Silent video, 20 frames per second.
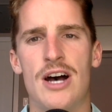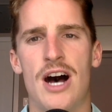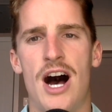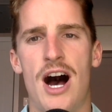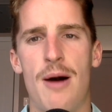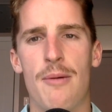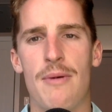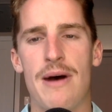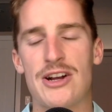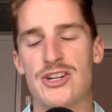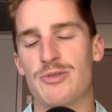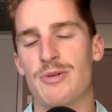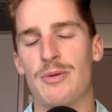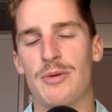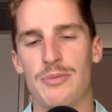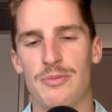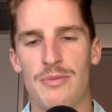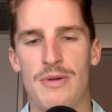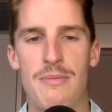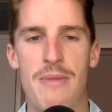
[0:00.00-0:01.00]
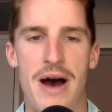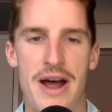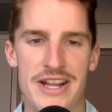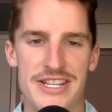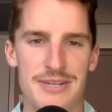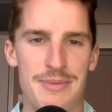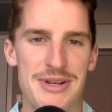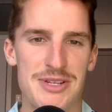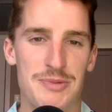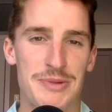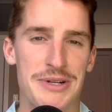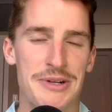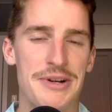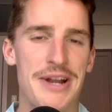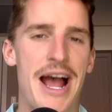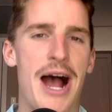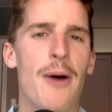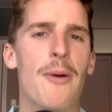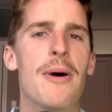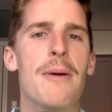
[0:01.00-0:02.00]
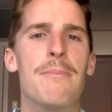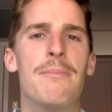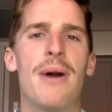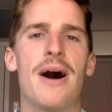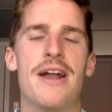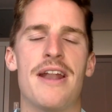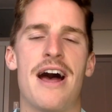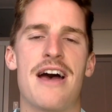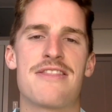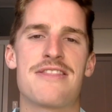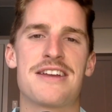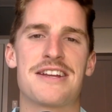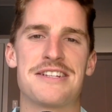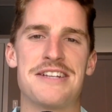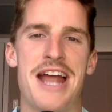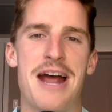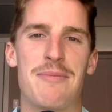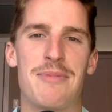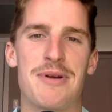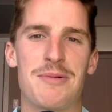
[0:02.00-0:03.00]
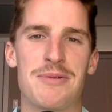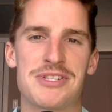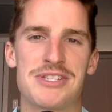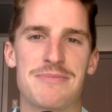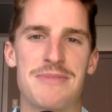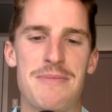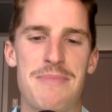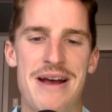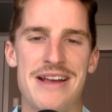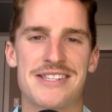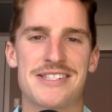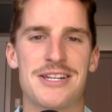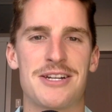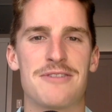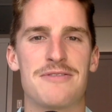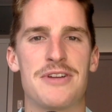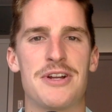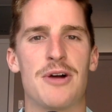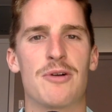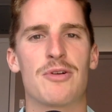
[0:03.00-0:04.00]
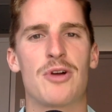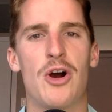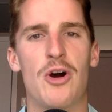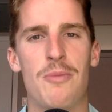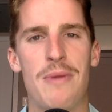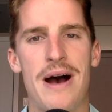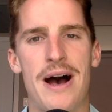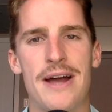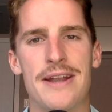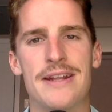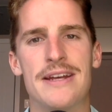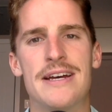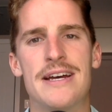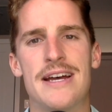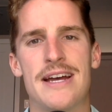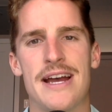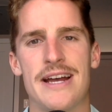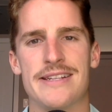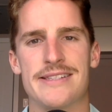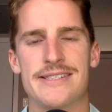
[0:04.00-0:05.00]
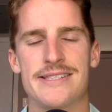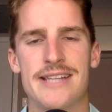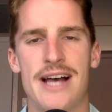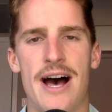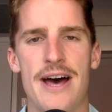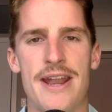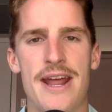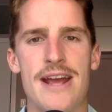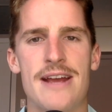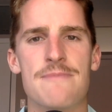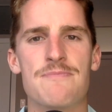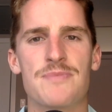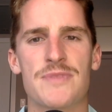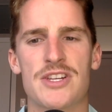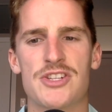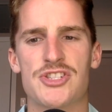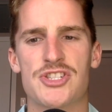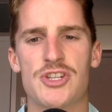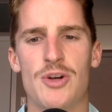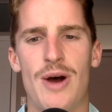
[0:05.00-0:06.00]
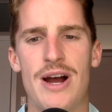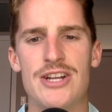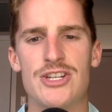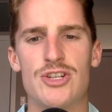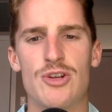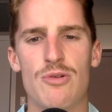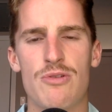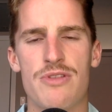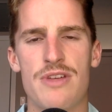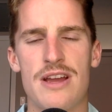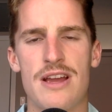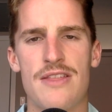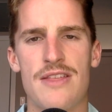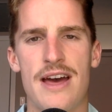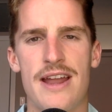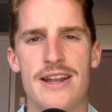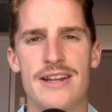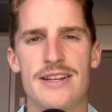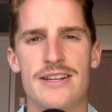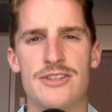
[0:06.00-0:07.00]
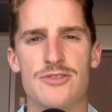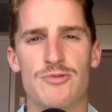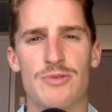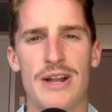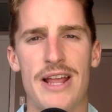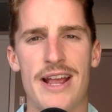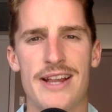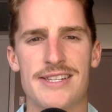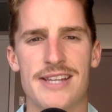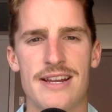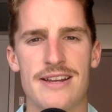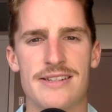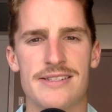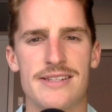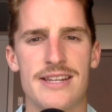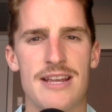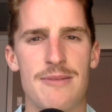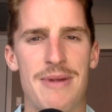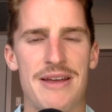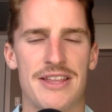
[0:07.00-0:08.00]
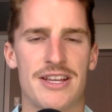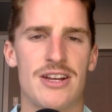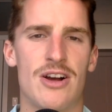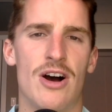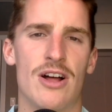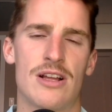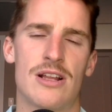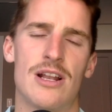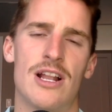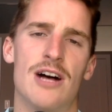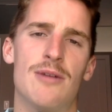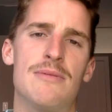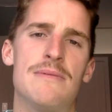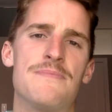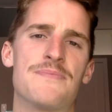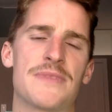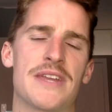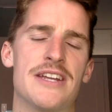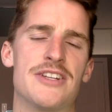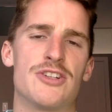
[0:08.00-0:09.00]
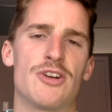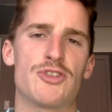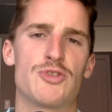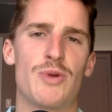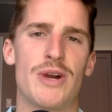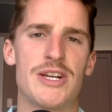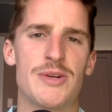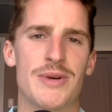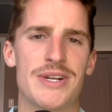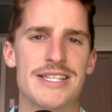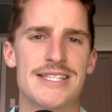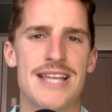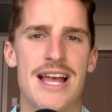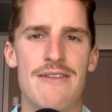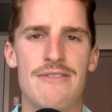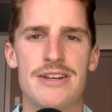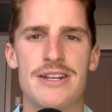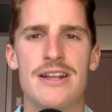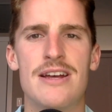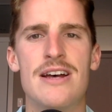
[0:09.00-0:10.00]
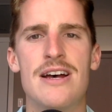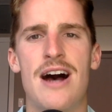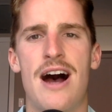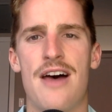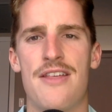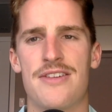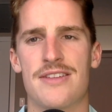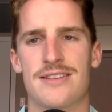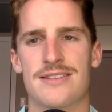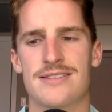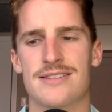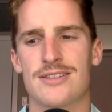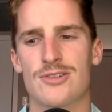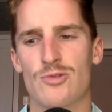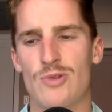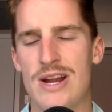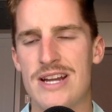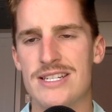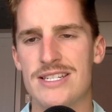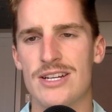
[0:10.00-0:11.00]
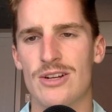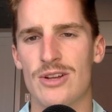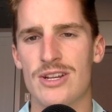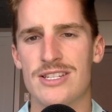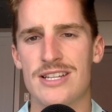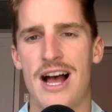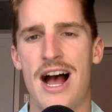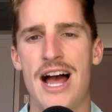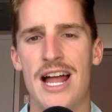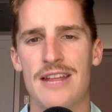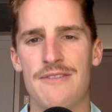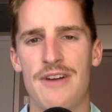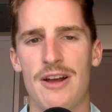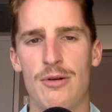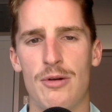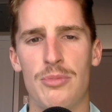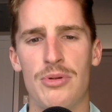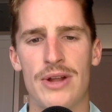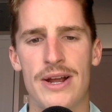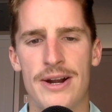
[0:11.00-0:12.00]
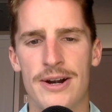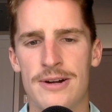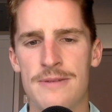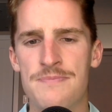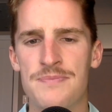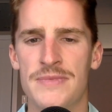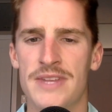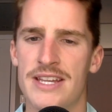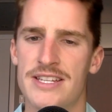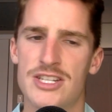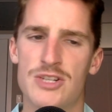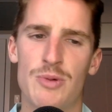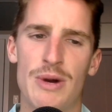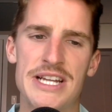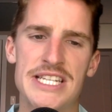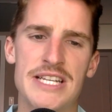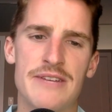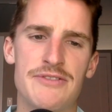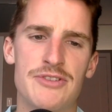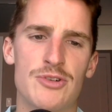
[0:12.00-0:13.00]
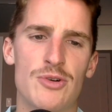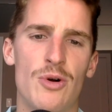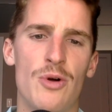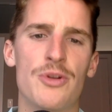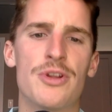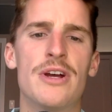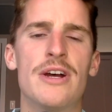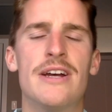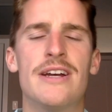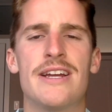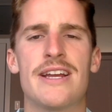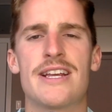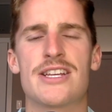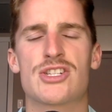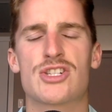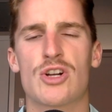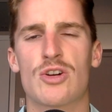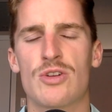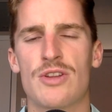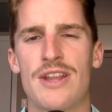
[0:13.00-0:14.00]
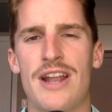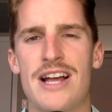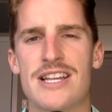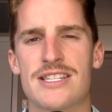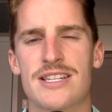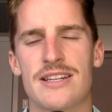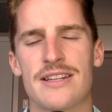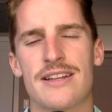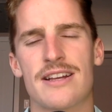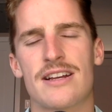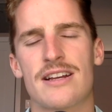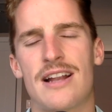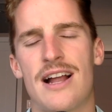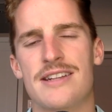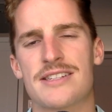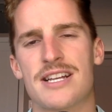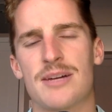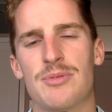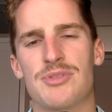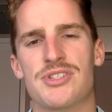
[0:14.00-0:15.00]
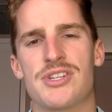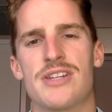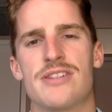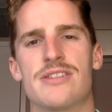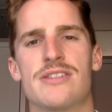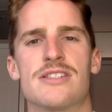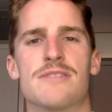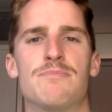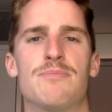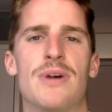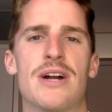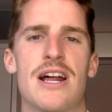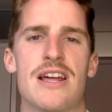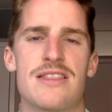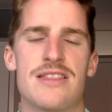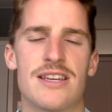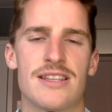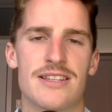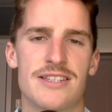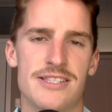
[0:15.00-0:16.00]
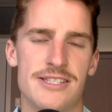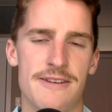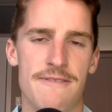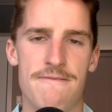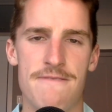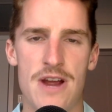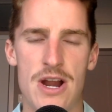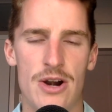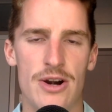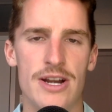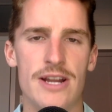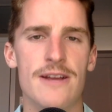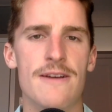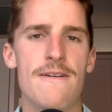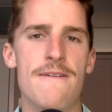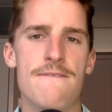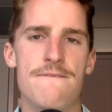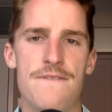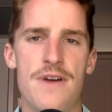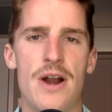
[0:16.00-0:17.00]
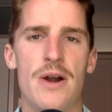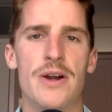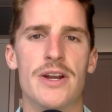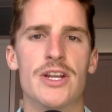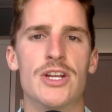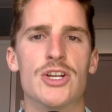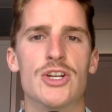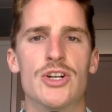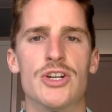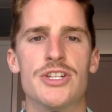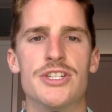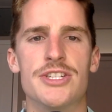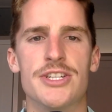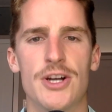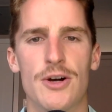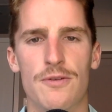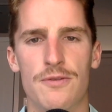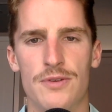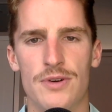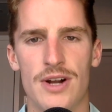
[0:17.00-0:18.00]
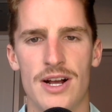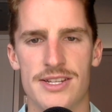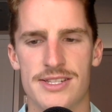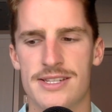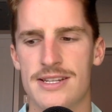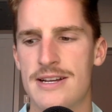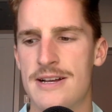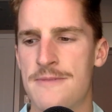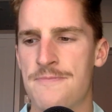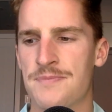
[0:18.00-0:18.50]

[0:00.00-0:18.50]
Mane is our best winger now. But I think Gnabry was the best out of, Coman and Sané. So I do think that it is really exciting to see him at the club until 2027. I think this is a great deal. He's a highly valuable player. He's a 27-year-old. He struggled in the last couple of seasons, but I think this is a very, very good deal for us.